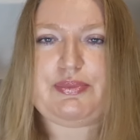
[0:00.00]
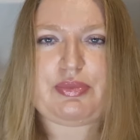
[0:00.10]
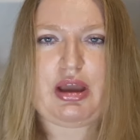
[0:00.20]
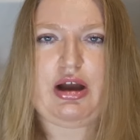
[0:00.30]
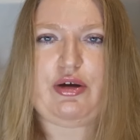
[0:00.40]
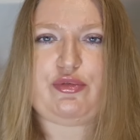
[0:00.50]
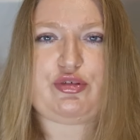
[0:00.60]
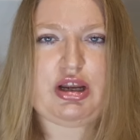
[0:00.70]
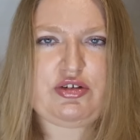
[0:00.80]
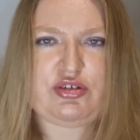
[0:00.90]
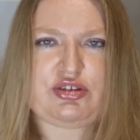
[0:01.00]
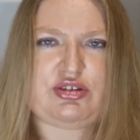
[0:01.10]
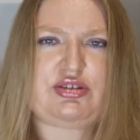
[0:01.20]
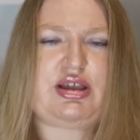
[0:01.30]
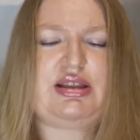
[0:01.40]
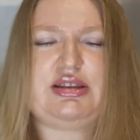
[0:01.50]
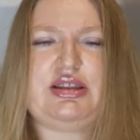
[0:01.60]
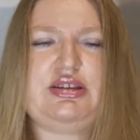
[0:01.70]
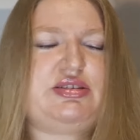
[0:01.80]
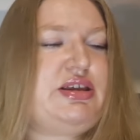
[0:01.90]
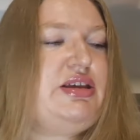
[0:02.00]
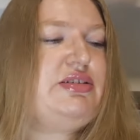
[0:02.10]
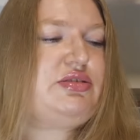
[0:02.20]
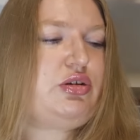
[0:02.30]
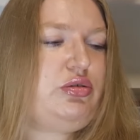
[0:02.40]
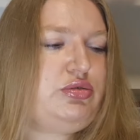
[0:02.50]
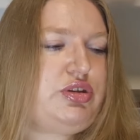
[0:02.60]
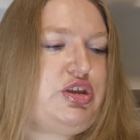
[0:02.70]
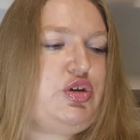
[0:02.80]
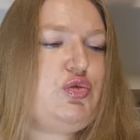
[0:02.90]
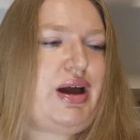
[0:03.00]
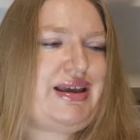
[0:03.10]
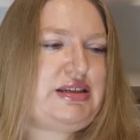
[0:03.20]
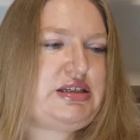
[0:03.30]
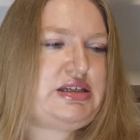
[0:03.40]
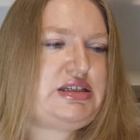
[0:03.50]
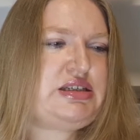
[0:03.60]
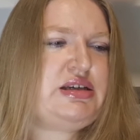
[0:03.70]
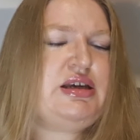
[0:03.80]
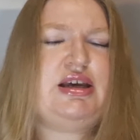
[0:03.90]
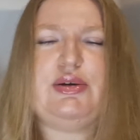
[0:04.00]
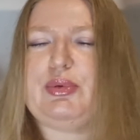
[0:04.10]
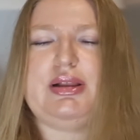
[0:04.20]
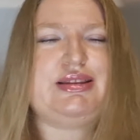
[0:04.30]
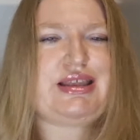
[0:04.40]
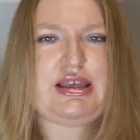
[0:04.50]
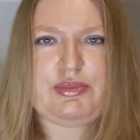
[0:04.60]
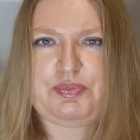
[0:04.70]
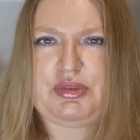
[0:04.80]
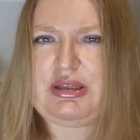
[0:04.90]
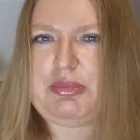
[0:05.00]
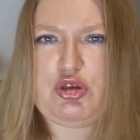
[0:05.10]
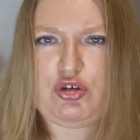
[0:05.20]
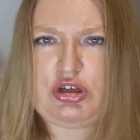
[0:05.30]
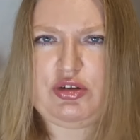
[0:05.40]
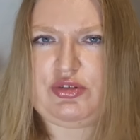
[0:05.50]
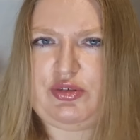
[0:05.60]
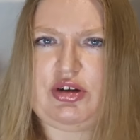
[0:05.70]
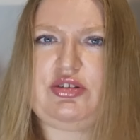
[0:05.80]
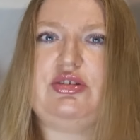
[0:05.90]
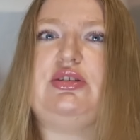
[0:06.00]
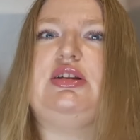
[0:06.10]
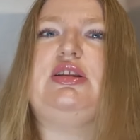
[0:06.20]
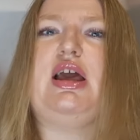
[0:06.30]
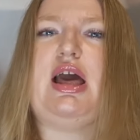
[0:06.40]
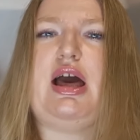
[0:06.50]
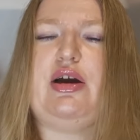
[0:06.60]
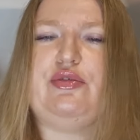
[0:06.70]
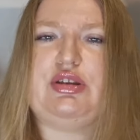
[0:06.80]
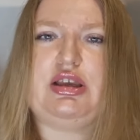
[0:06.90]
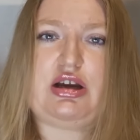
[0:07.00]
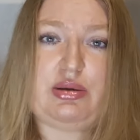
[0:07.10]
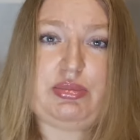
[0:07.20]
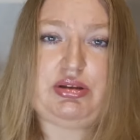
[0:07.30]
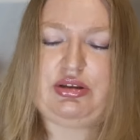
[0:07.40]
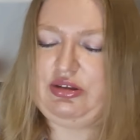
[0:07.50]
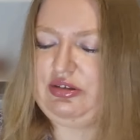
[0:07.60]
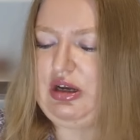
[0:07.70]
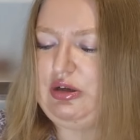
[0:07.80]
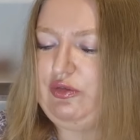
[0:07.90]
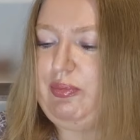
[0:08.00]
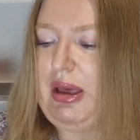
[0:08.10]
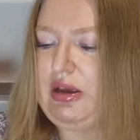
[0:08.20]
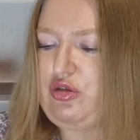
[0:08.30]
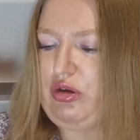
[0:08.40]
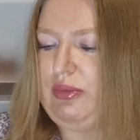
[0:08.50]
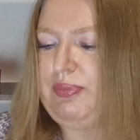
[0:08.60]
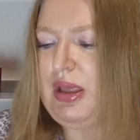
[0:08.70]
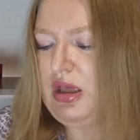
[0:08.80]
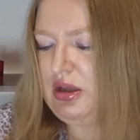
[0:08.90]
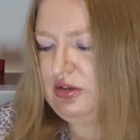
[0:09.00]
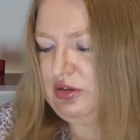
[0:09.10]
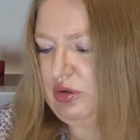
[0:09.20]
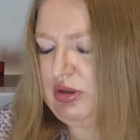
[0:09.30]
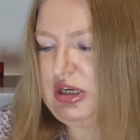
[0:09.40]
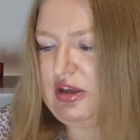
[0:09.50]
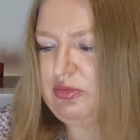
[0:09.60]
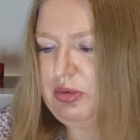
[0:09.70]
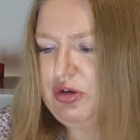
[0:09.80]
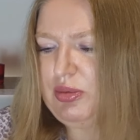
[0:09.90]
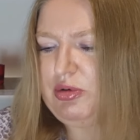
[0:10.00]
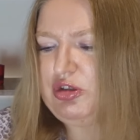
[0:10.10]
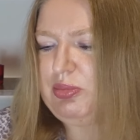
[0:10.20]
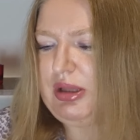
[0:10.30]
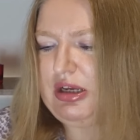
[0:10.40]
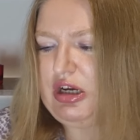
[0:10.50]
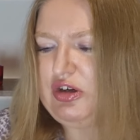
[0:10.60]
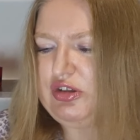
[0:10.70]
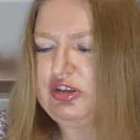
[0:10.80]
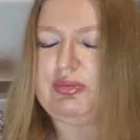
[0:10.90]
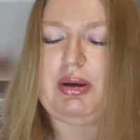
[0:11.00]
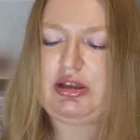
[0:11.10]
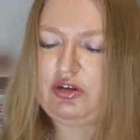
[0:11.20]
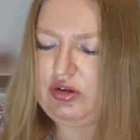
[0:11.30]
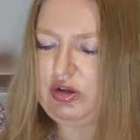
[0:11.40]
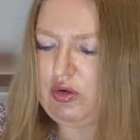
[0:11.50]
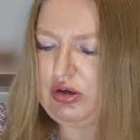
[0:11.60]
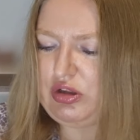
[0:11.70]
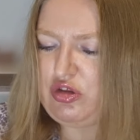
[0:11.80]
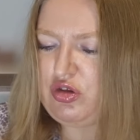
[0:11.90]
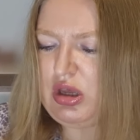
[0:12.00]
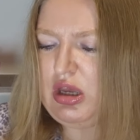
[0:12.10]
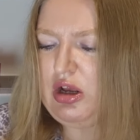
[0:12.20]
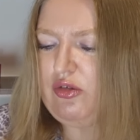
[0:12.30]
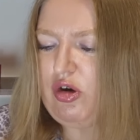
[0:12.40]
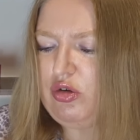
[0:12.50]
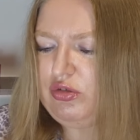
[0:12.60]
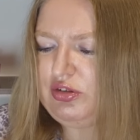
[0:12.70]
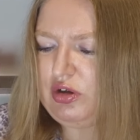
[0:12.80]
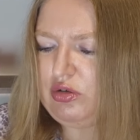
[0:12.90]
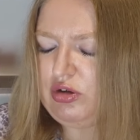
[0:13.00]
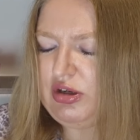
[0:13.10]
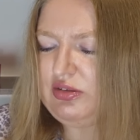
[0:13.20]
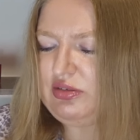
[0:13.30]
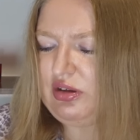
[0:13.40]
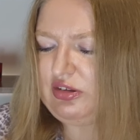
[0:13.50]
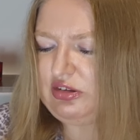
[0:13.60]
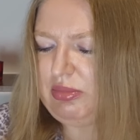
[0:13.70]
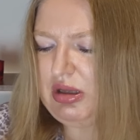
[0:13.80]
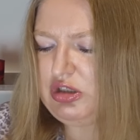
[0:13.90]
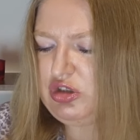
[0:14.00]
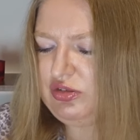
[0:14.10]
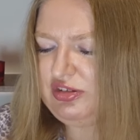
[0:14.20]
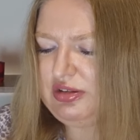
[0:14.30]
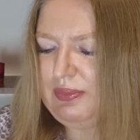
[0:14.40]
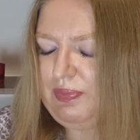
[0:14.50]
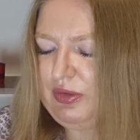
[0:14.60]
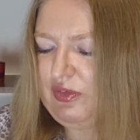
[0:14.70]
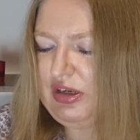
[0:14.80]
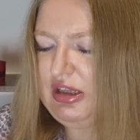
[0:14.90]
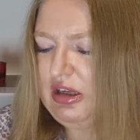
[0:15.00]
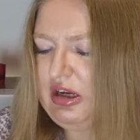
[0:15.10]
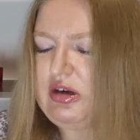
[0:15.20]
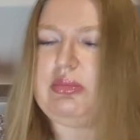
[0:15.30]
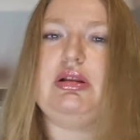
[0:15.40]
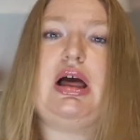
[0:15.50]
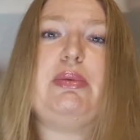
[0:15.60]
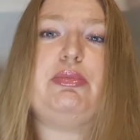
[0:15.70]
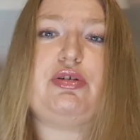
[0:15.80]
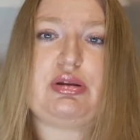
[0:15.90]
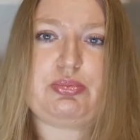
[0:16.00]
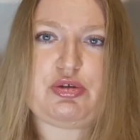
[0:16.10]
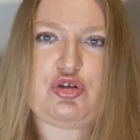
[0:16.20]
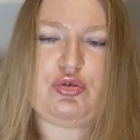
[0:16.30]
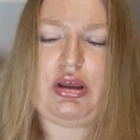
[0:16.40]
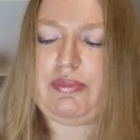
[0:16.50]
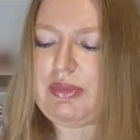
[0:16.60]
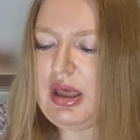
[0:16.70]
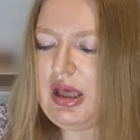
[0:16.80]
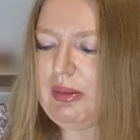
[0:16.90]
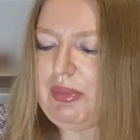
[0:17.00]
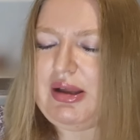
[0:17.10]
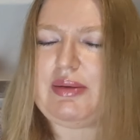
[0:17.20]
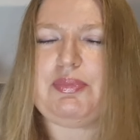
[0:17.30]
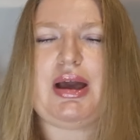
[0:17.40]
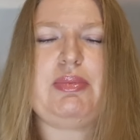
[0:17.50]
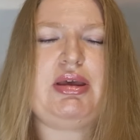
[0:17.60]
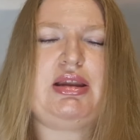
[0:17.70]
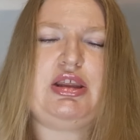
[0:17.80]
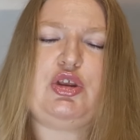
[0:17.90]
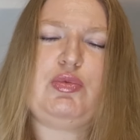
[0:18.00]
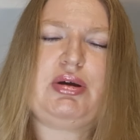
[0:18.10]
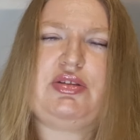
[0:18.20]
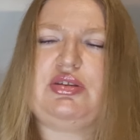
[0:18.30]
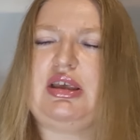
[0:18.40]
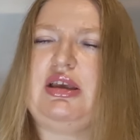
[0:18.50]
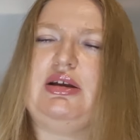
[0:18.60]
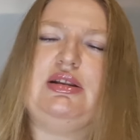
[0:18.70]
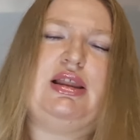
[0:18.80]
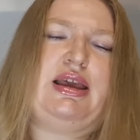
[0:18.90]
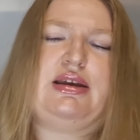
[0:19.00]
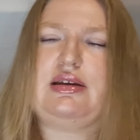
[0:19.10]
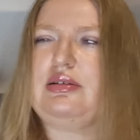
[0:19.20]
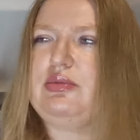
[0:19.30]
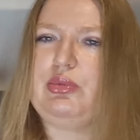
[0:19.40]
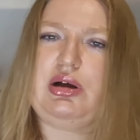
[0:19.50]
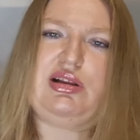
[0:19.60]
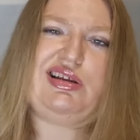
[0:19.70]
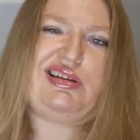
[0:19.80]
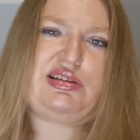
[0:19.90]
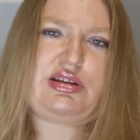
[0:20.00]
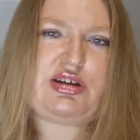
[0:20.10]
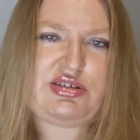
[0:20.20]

fragrances, and this is called United. Well, the majority of the fragrances that they have, they come in this kind of packaging. So it has bergamot, blackcurrant, mandarin orange, rose, orris, osmanthus, vanilla, caramel, amber, and patchouli. But I mean, you might say like, well, there's